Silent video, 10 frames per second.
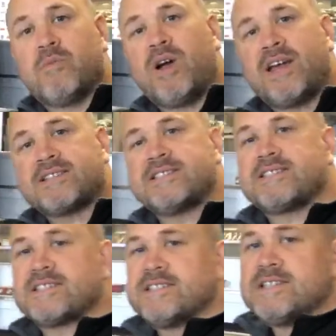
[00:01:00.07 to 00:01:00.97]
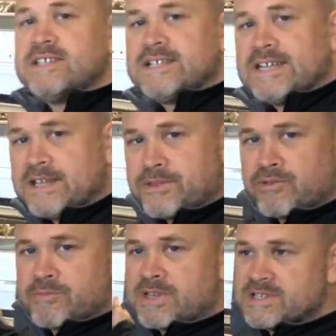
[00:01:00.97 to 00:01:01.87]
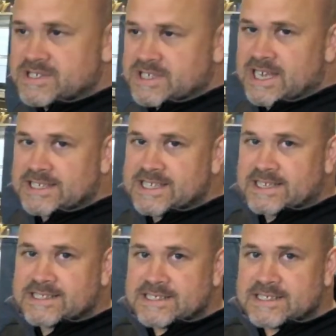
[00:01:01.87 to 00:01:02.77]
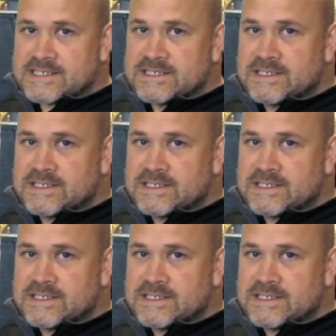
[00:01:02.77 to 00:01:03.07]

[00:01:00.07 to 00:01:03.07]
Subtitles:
the y-axis and then 3 meters in the x-axis.